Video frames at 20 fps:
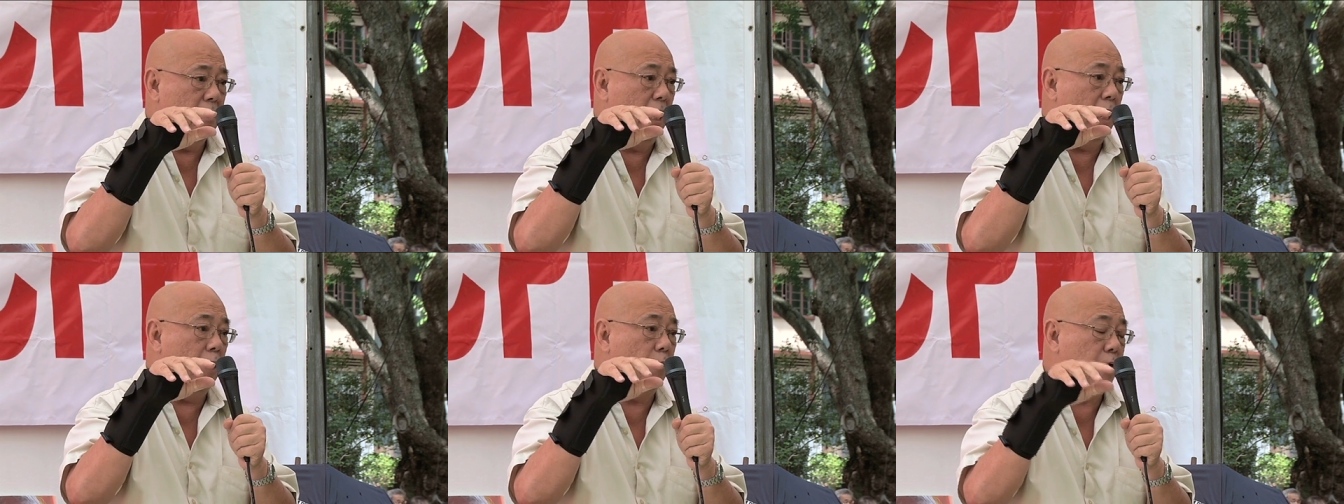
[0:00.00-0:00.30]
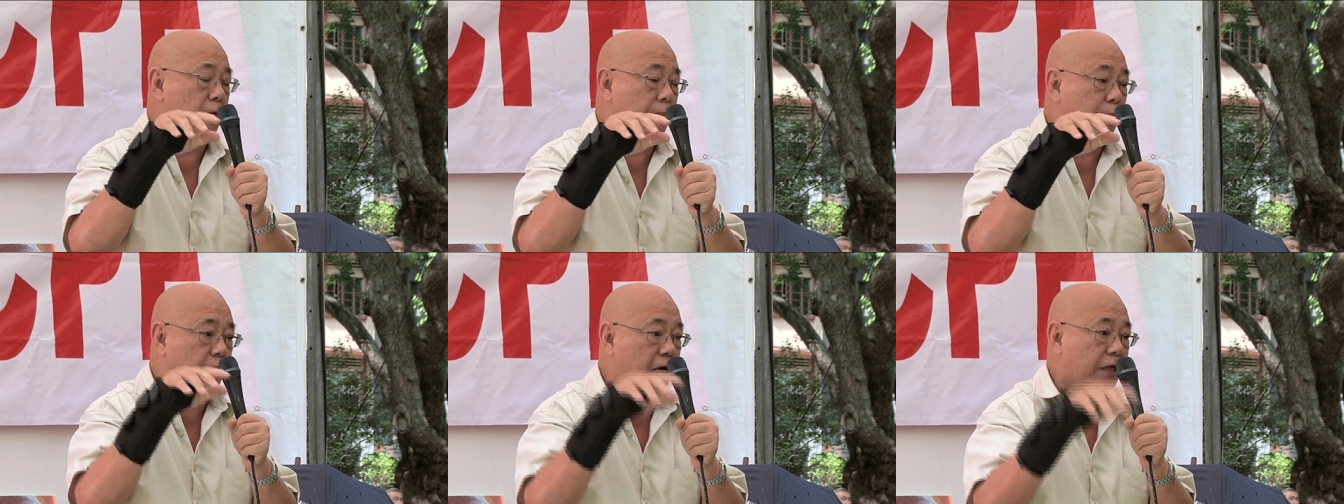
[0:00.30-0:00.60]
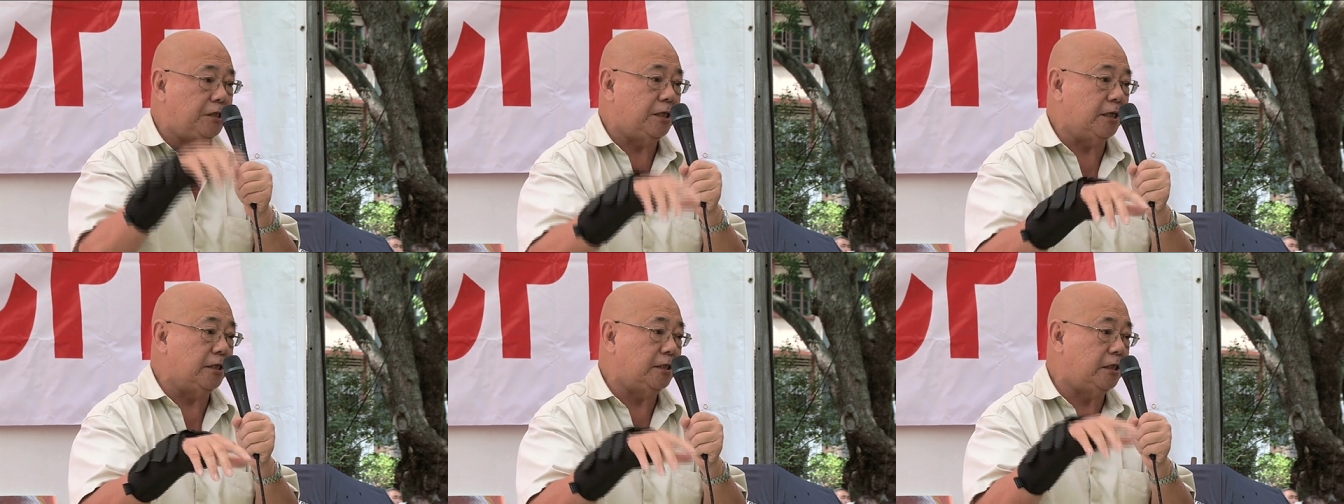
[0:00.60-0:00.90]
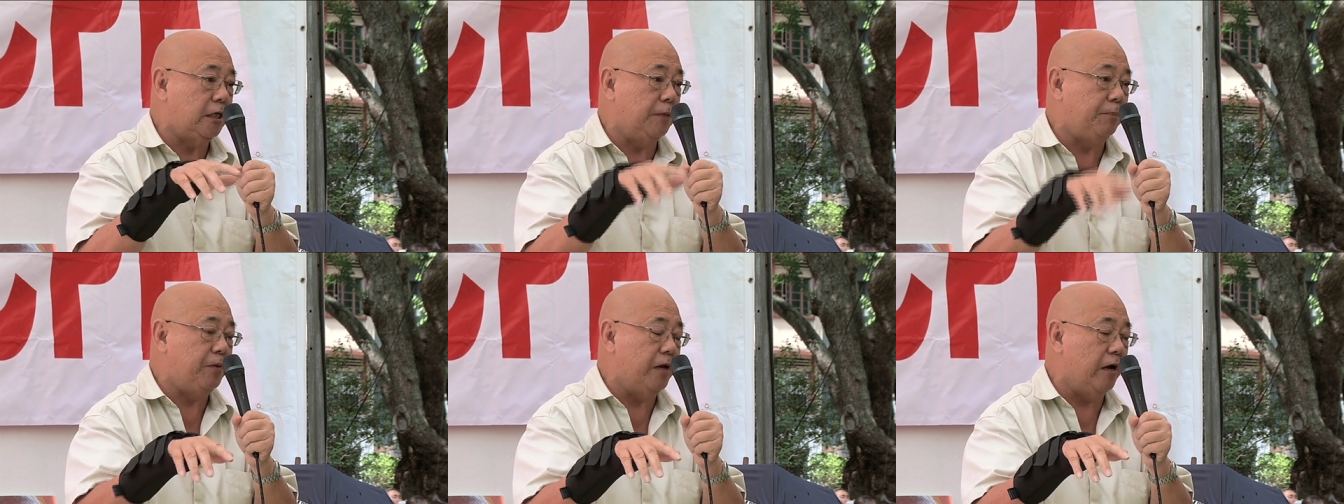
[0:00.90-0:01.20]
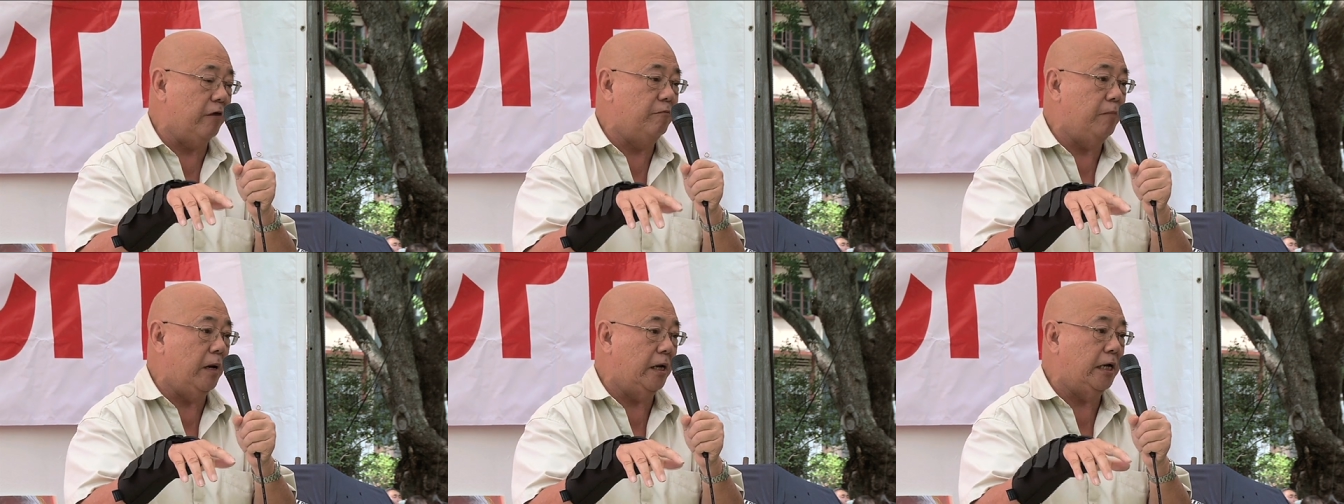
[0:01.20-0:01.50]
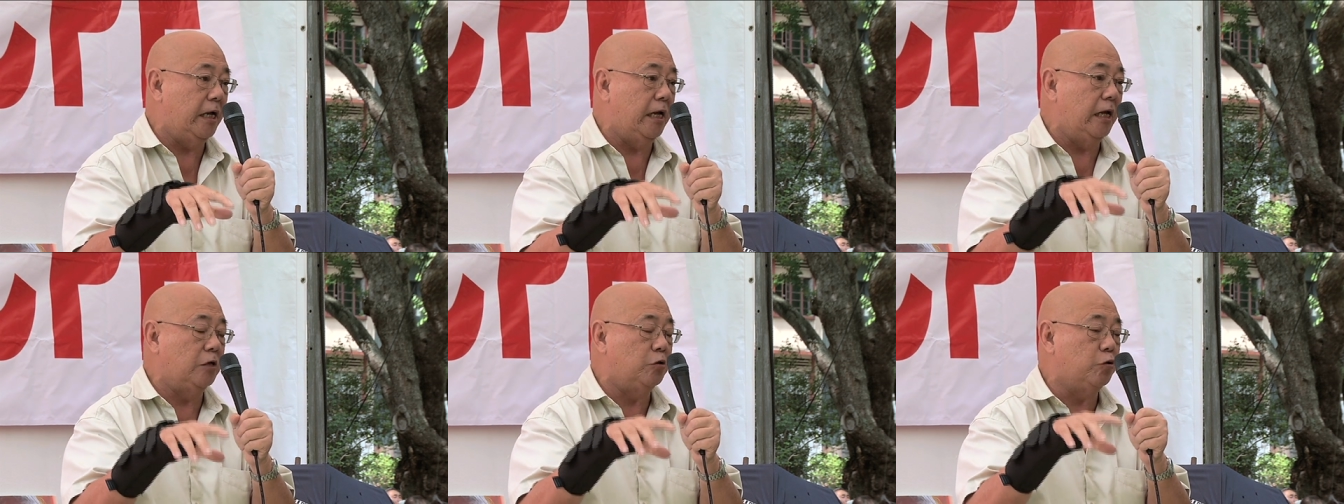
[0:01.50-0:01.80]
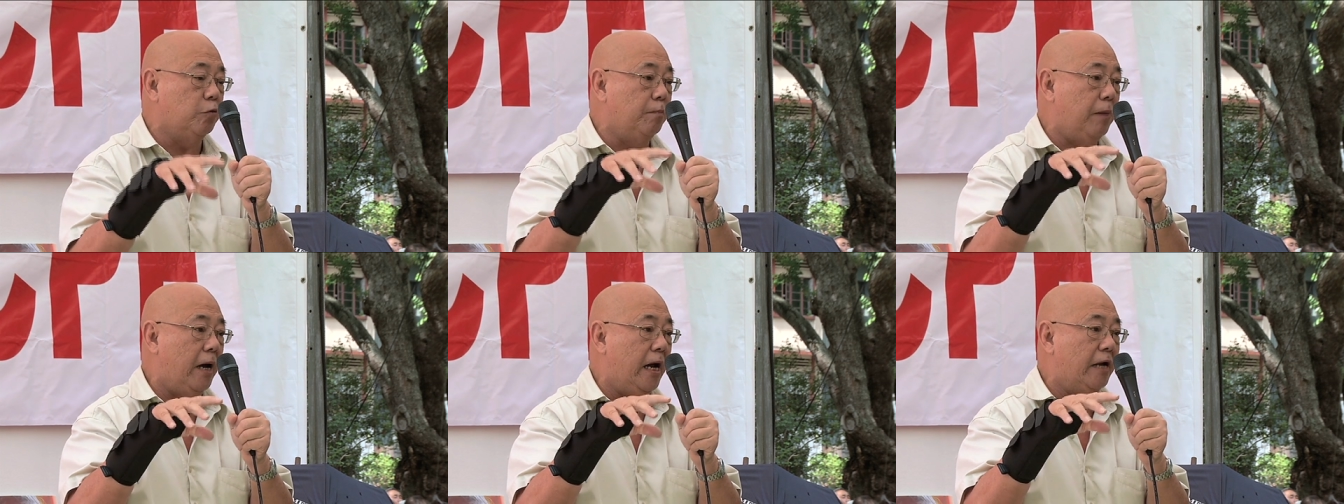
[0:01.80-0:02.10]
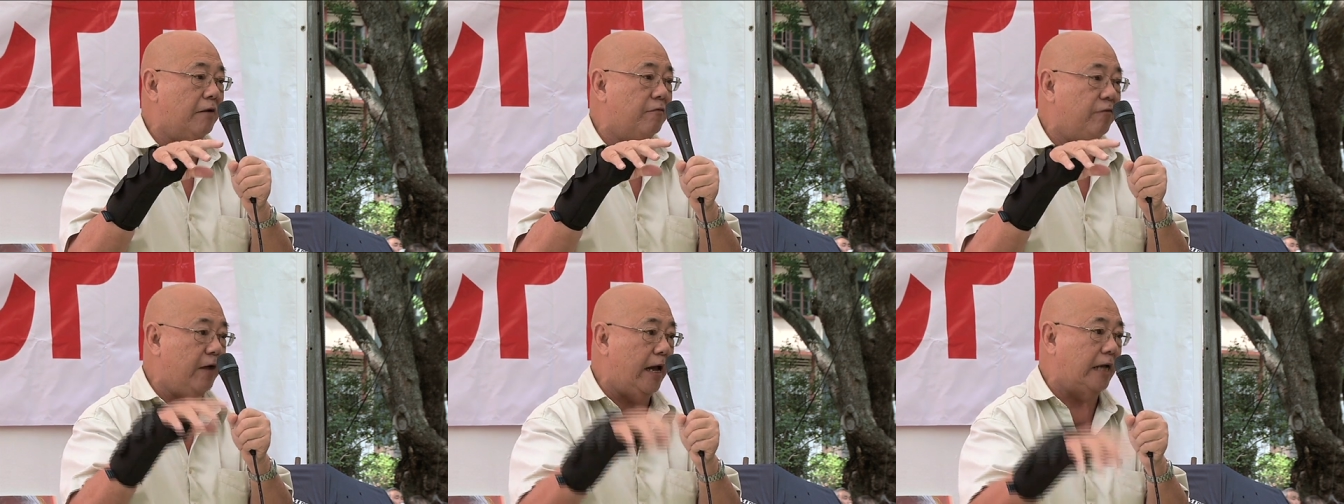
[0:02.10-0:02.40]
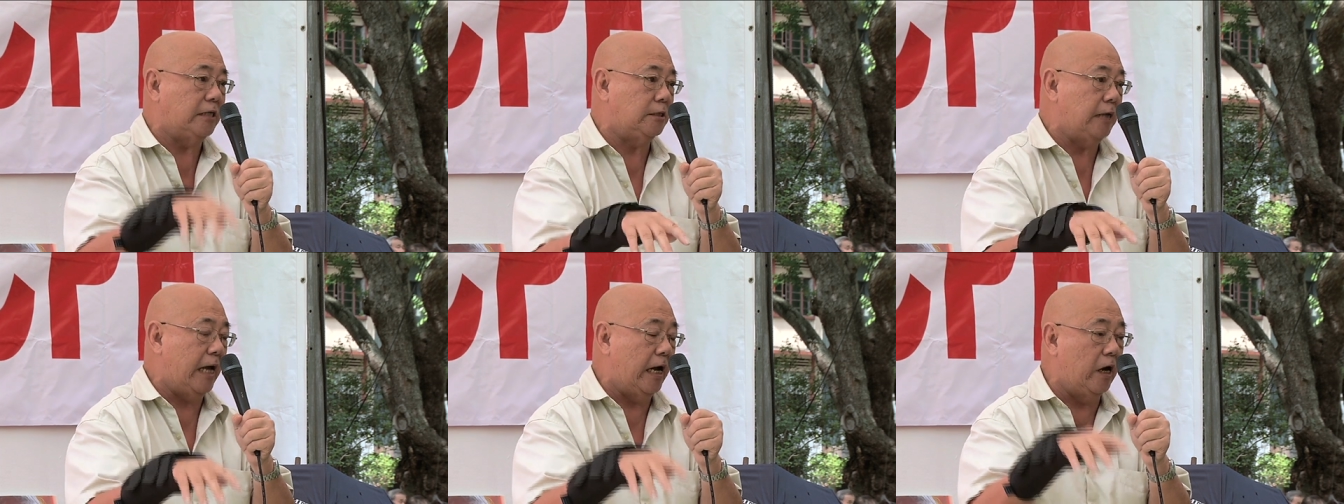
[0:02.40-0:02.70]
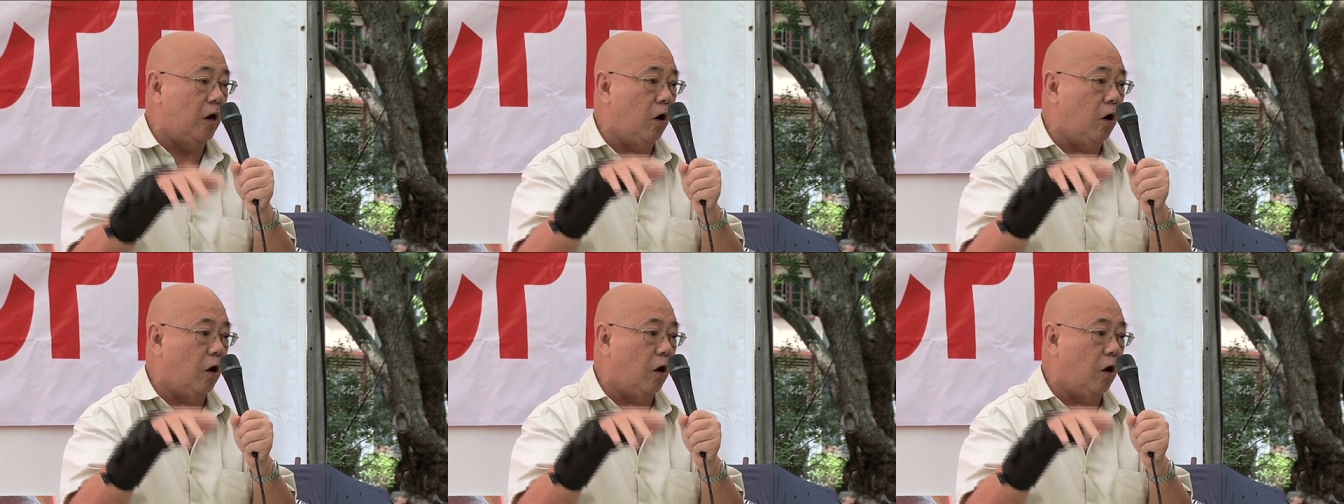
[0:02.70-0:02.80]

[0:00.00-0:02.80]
our precious CPF money into buying flats.